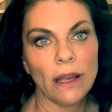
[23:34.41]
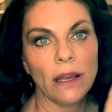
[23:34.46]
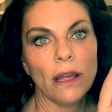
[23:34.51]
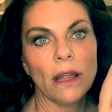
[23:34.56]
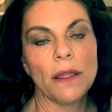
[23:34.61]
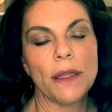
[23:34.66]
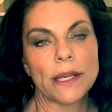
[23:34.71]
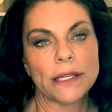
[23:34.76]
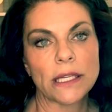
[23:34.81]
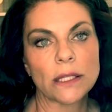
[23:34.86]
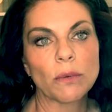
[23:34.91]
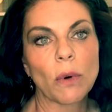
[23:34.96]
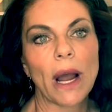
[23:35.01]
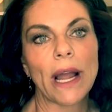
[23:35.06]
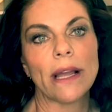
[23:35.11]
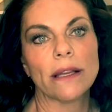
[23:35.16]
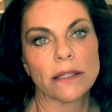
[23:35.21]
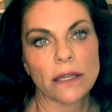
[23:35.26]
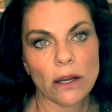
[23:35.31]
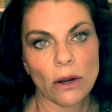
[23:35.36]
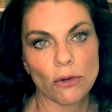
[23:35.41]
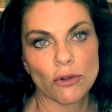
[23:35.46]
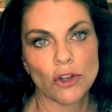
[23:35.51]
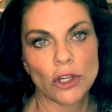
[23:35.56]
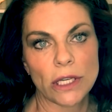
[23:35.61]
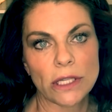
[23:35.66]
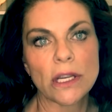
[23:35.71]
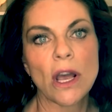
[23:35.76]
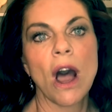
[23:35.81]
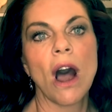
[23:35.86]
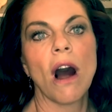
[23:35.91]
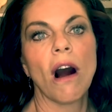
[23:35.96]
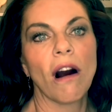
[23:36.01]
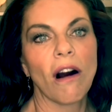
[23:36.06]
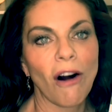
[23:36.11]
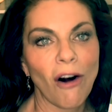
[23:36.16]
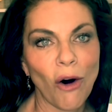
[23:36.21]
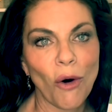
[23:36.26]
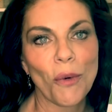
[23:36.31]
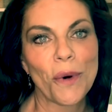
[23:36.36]
This is why us coaches are
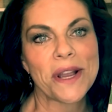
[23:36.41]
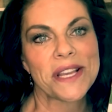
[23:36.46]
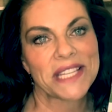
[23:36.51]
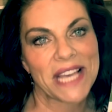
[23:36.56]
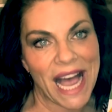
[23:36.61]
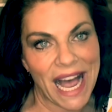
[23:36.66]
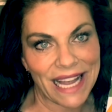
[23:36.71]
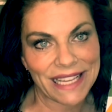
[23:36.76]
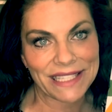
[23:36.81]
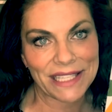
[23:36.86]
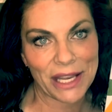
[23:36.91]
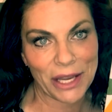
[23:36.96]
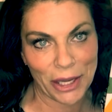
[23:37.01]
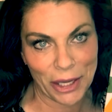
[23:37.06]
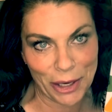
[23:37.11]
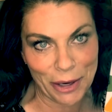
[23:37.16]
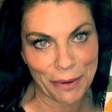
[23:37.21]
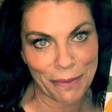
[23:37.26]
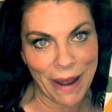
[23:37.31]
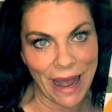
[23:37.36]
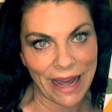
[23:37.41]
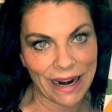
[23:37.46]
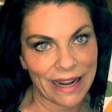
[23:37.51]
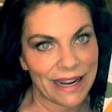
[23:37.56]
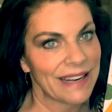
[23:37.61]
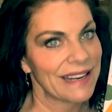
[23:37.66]
always asking you about it.